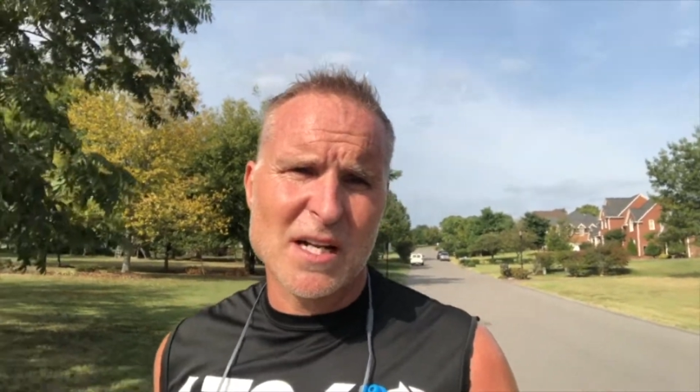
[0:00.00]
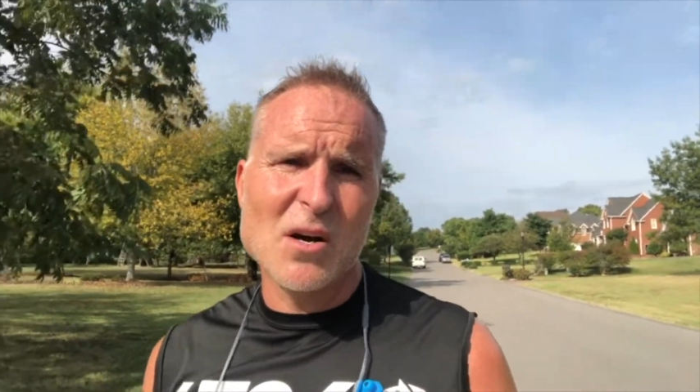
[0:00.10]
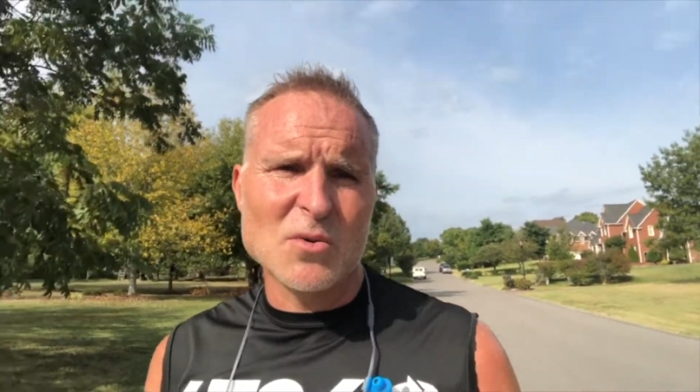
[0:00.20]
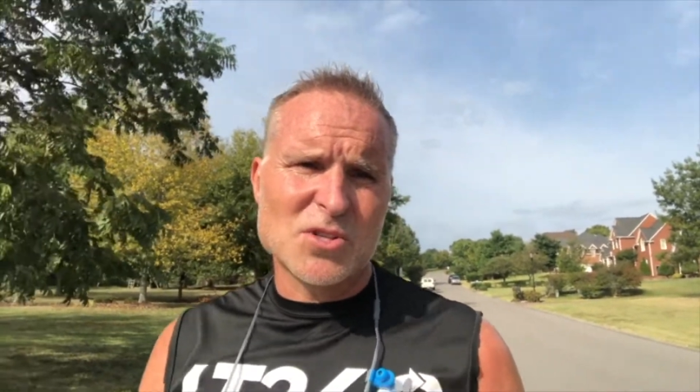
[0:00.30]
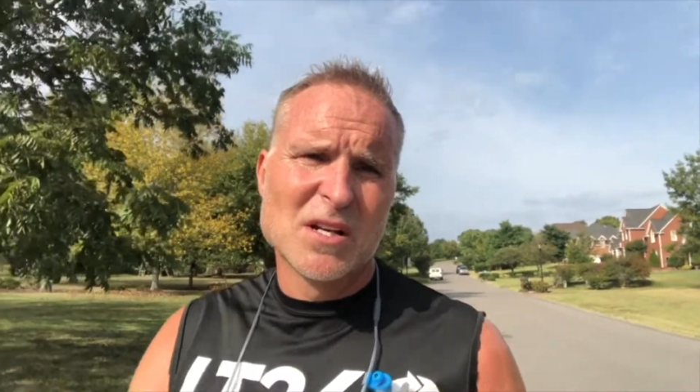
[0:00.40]

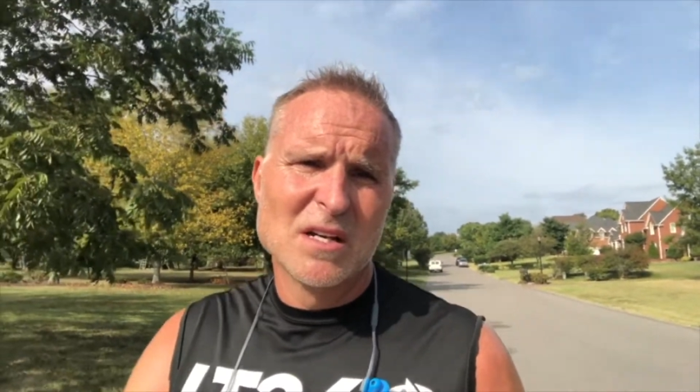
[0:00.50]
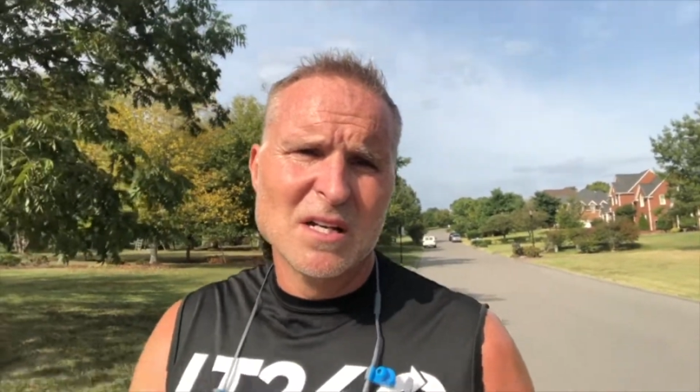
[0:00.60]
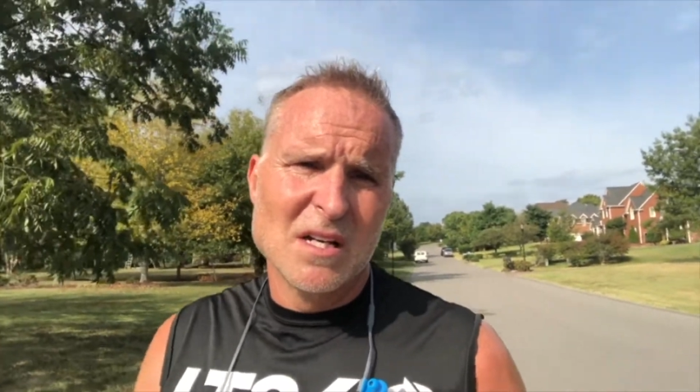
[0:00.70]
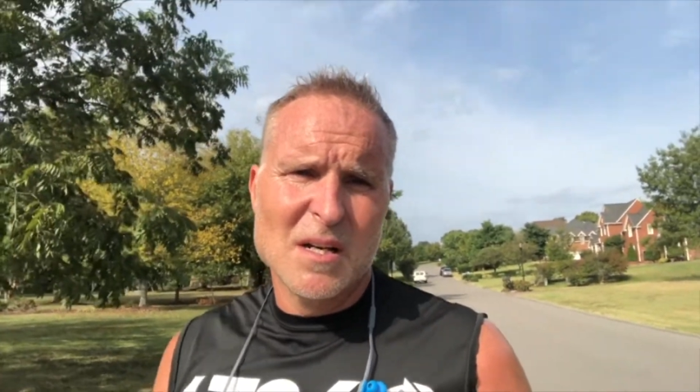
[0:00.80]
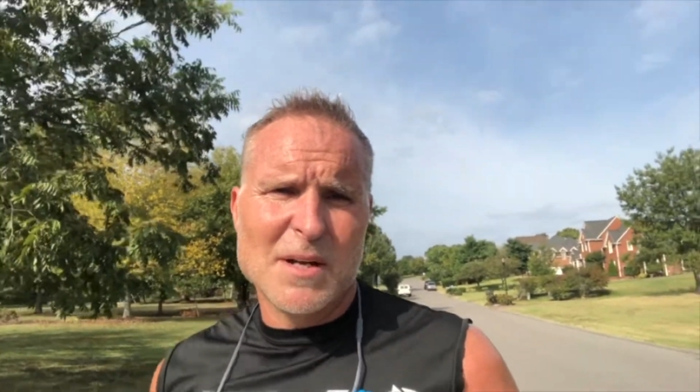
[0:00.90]
coach
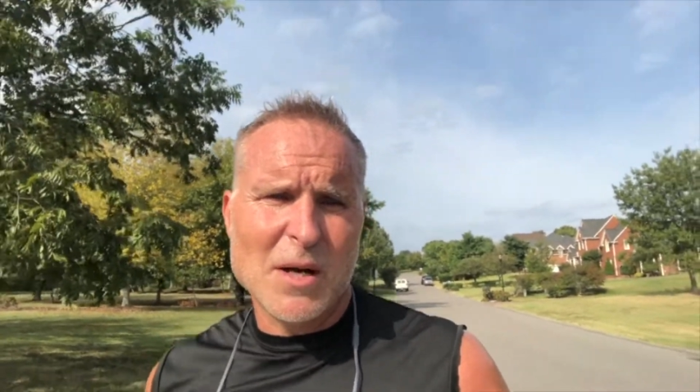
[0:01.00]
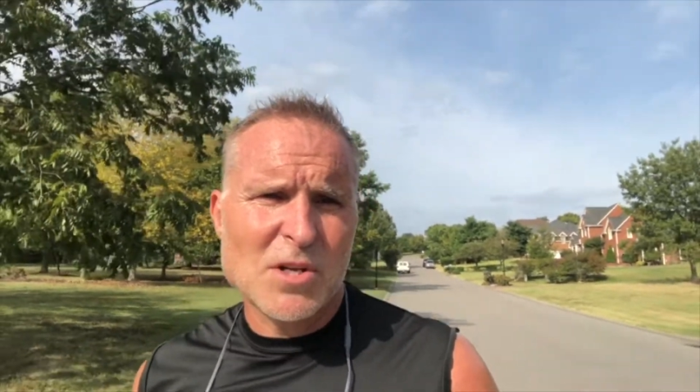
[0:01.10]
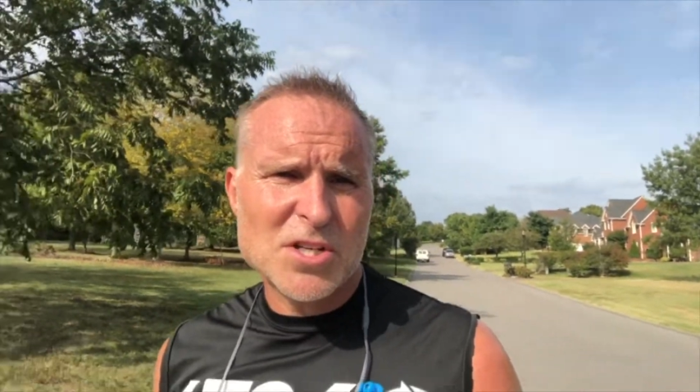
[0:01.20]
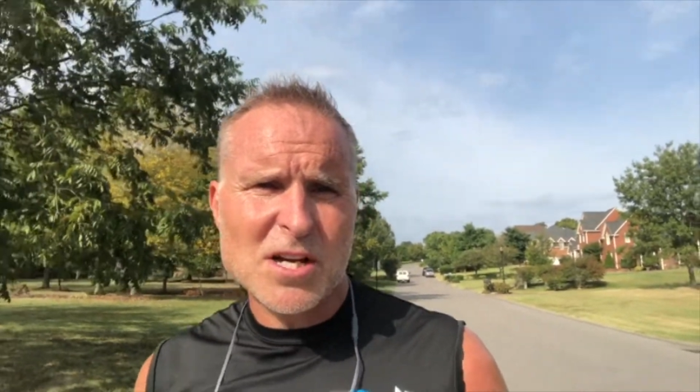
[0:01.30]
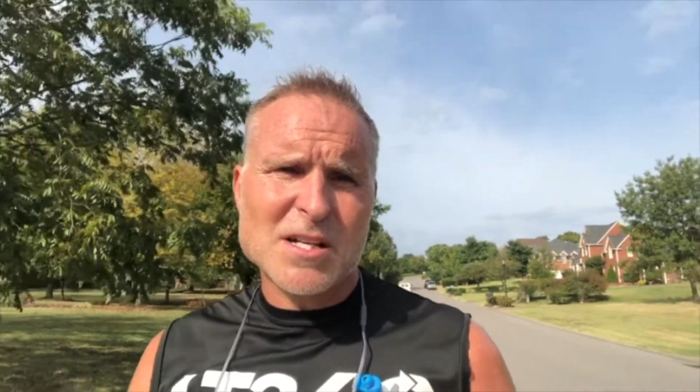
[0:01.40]
but I want
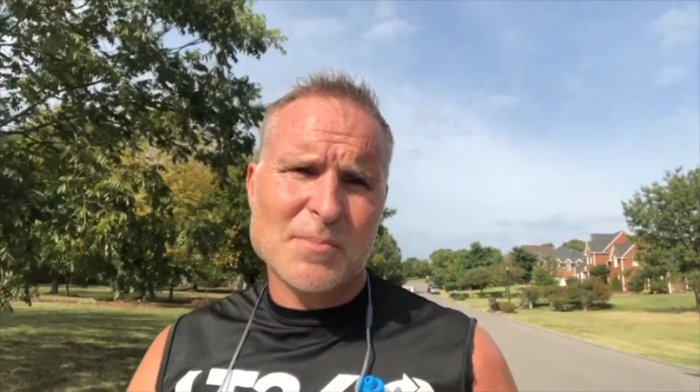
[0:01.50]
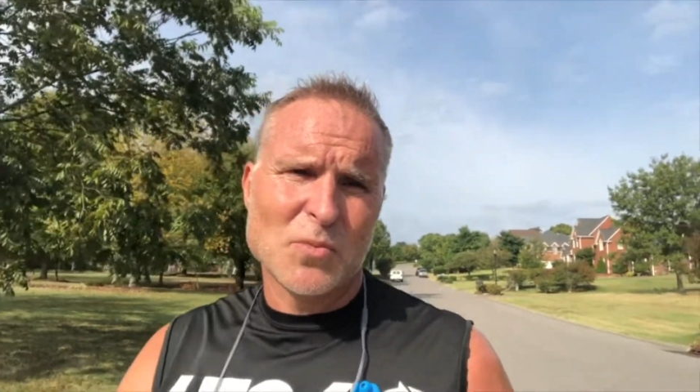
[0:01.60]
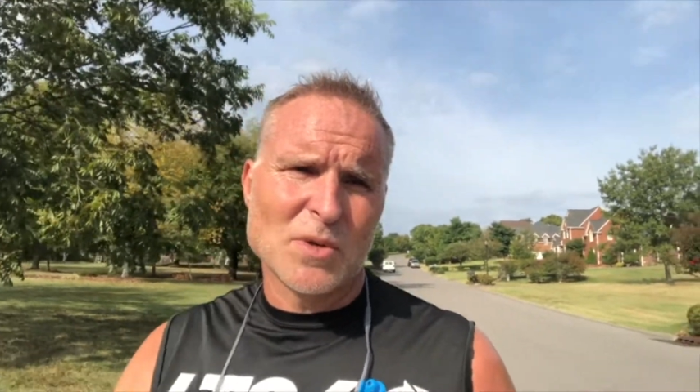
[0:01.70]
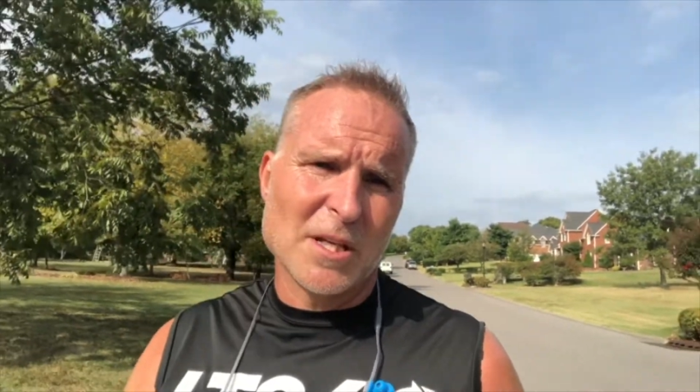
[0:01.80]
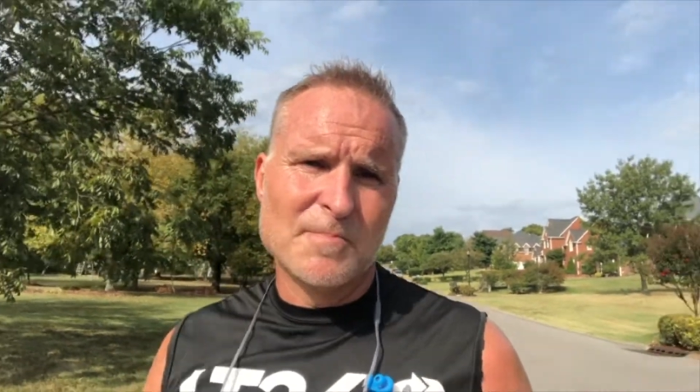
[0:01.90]
to share
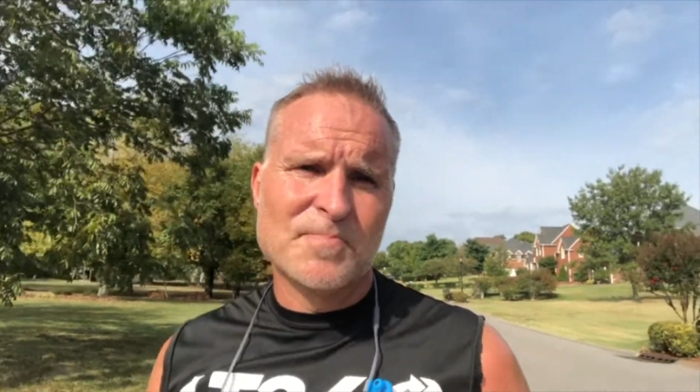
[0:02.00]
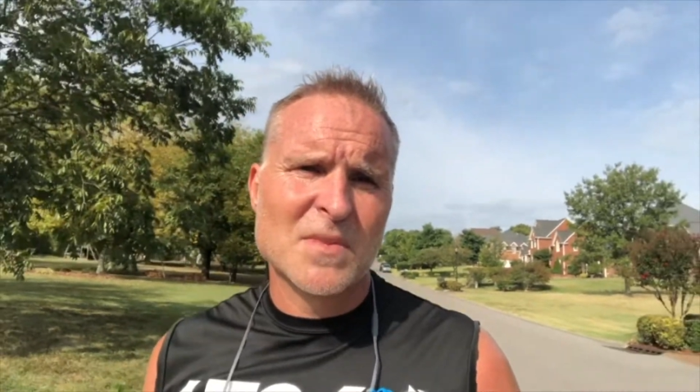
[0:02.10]
something with you